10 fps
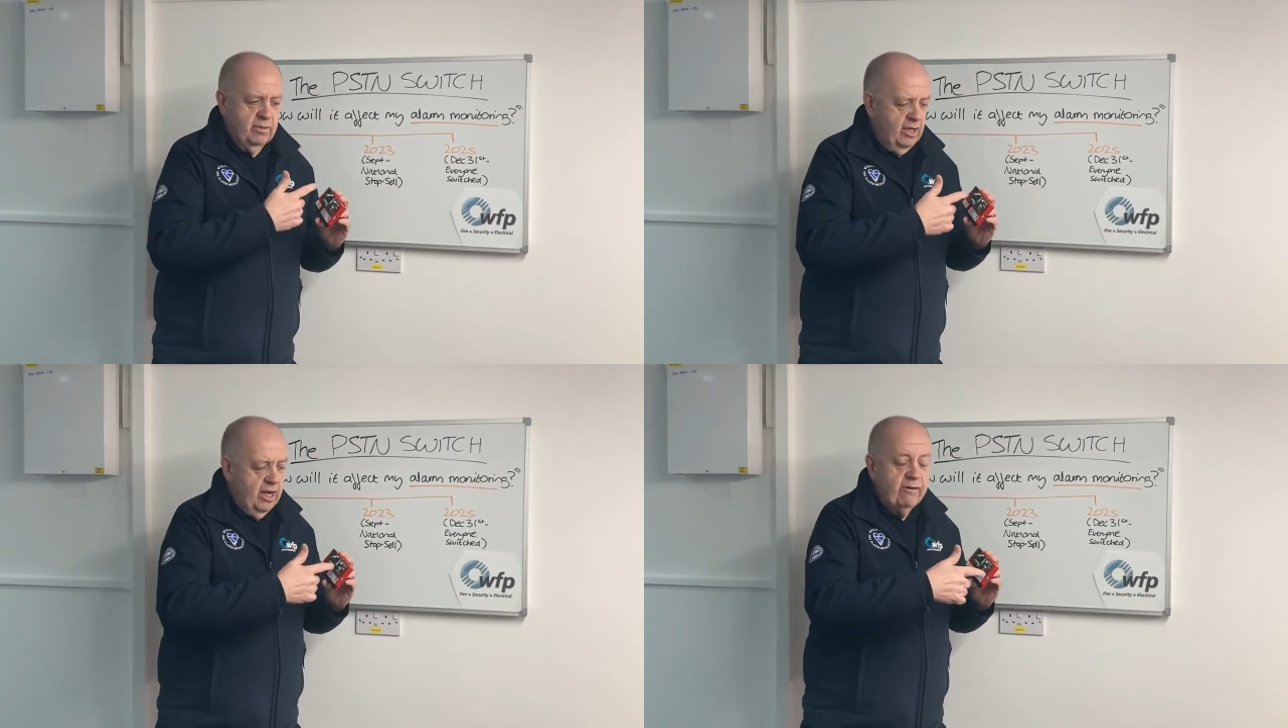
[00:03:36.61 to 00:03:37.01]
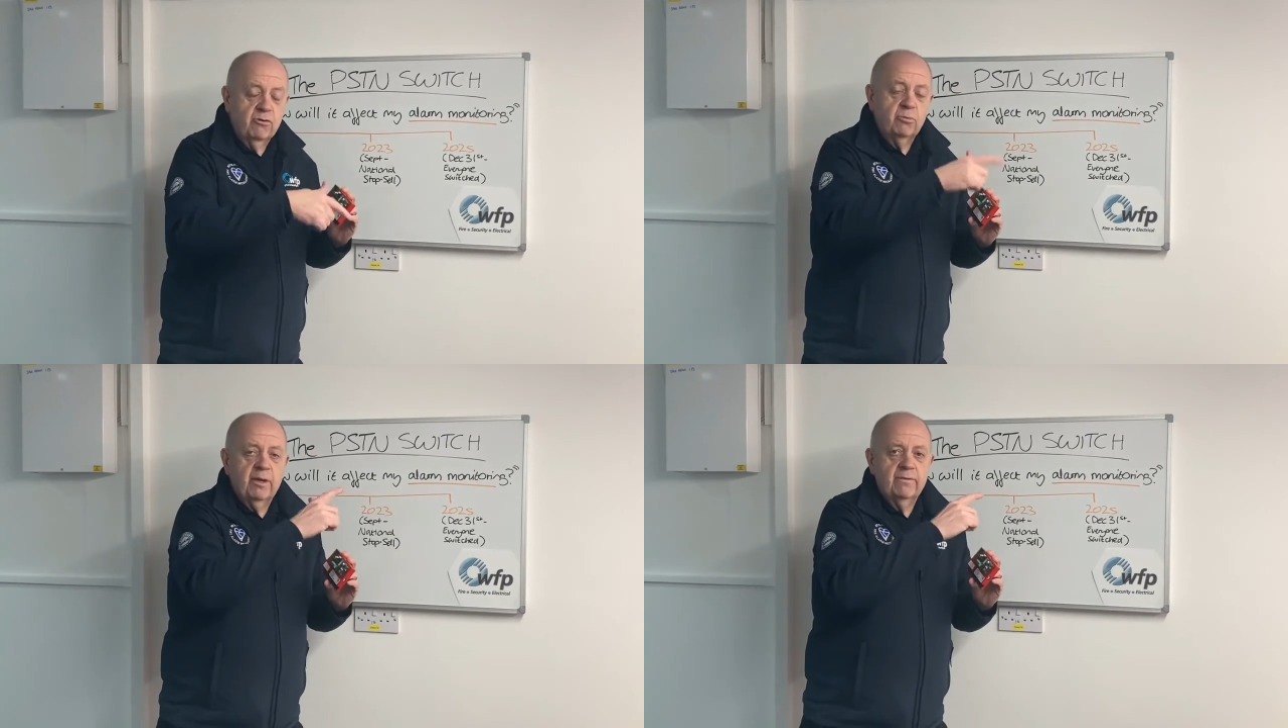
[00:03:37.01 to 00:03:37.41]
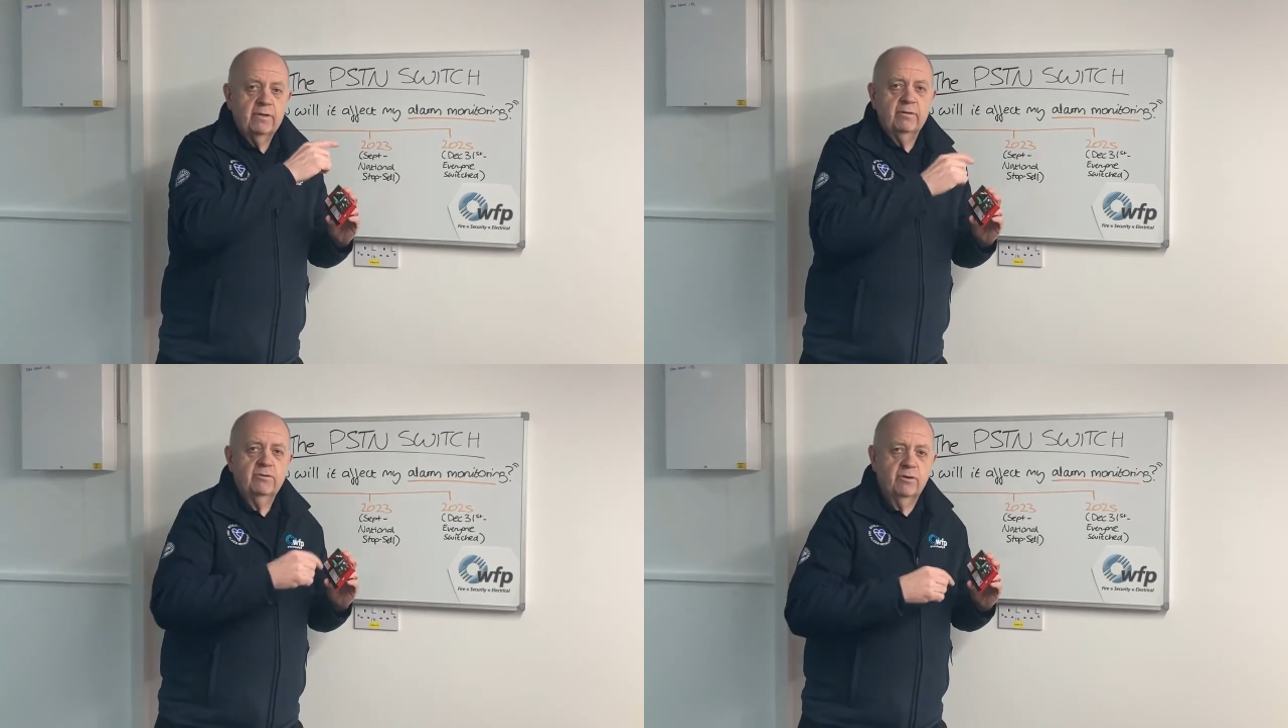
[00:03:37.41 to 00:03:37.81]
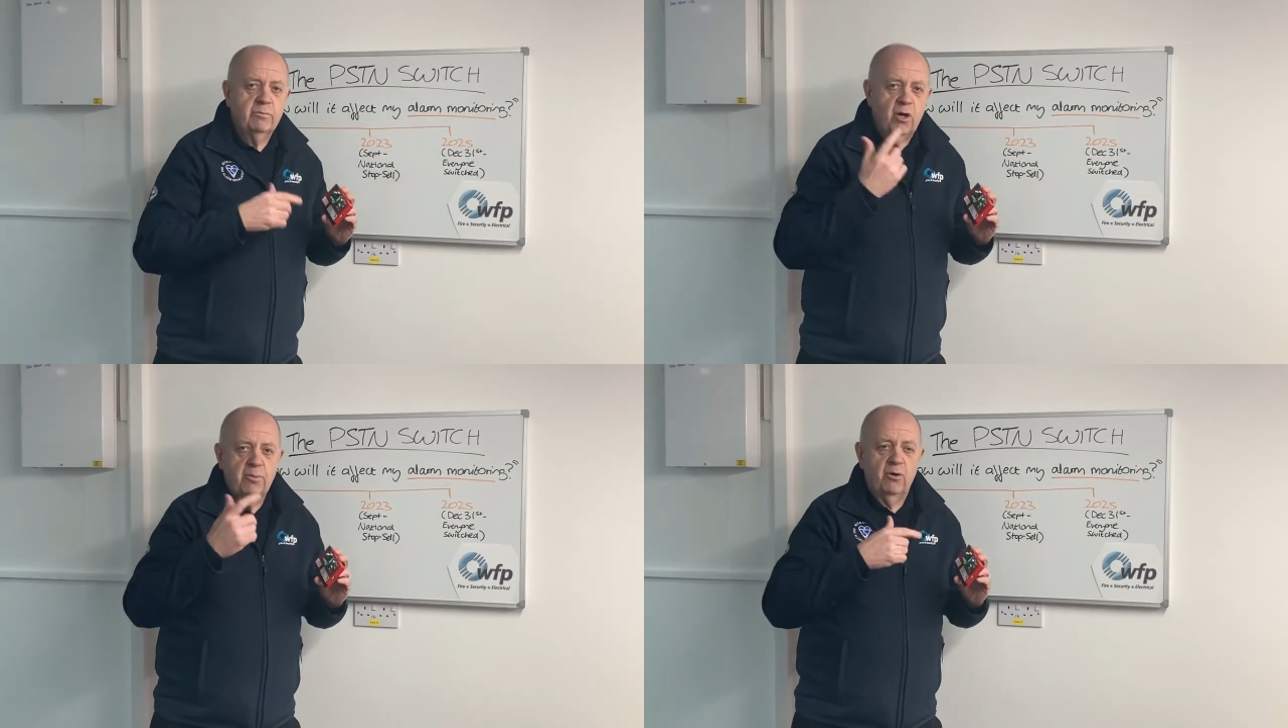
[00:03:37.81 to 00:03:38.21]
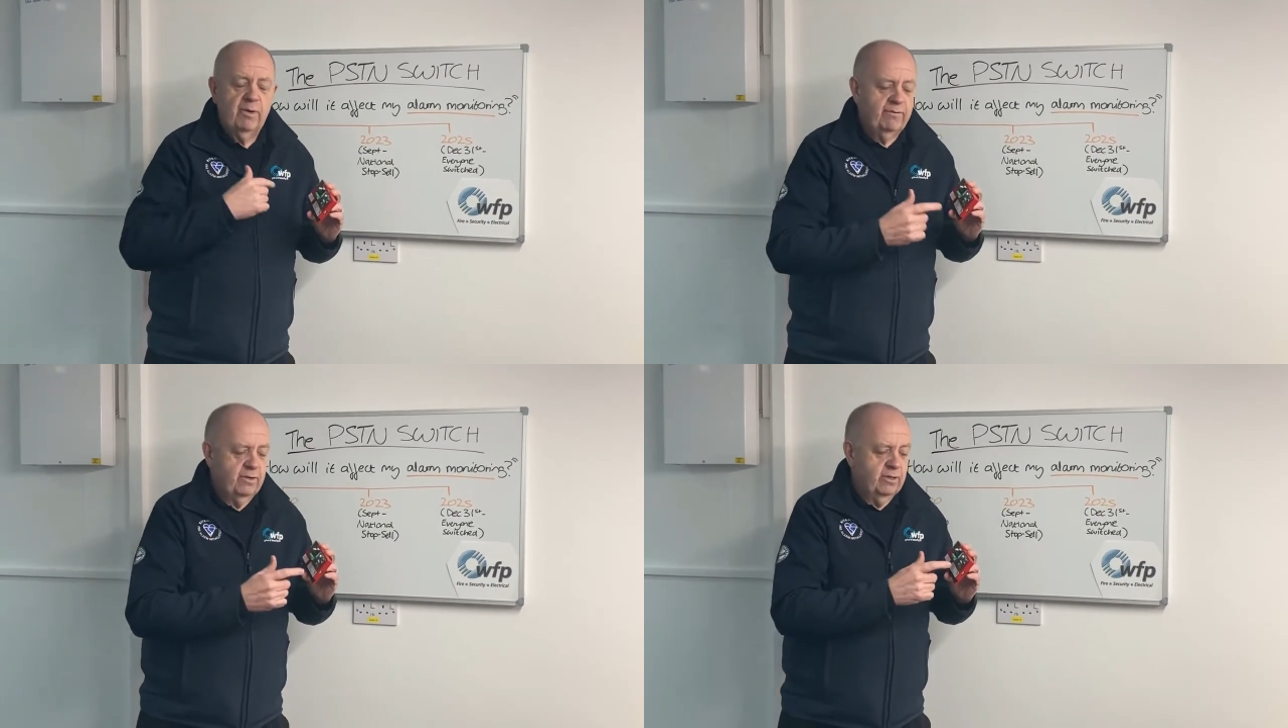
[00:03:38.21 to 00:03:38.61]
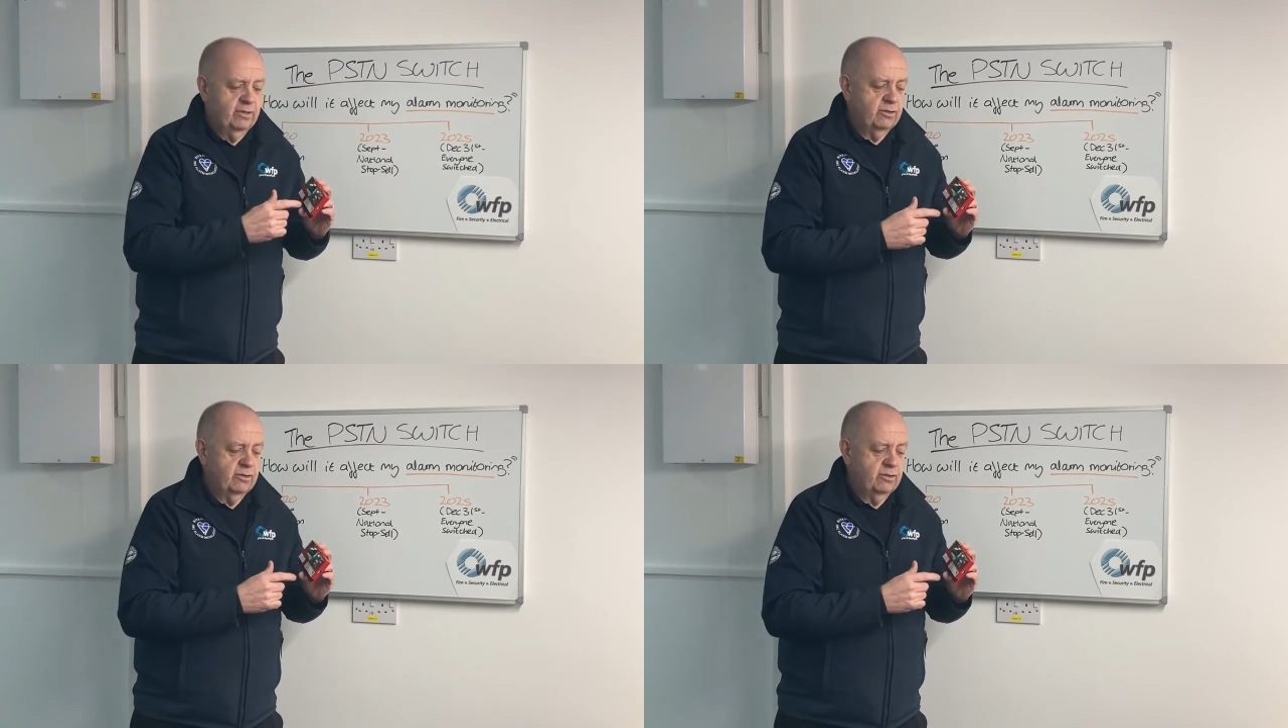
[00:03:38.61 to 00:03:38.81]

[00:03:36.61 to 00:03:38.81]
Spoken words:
aerial method, your mobile method,